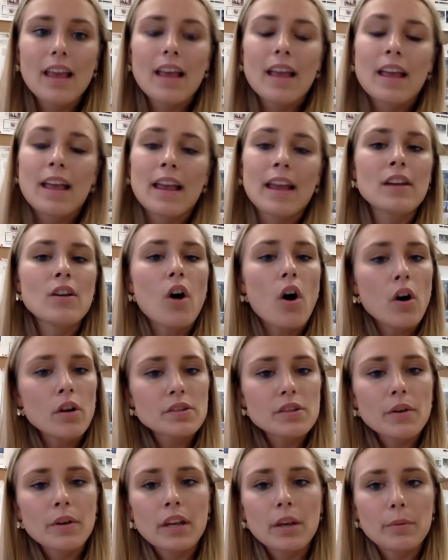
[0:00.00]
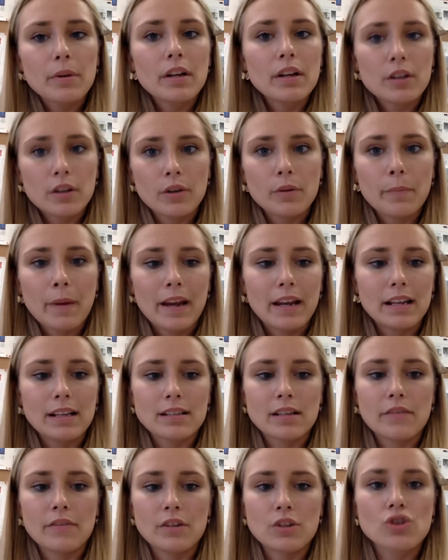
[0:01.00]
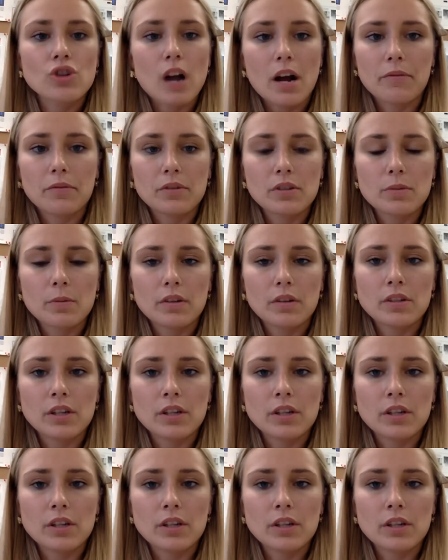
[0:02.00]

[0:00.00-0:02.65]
And also he would include paintings of his travel as well too.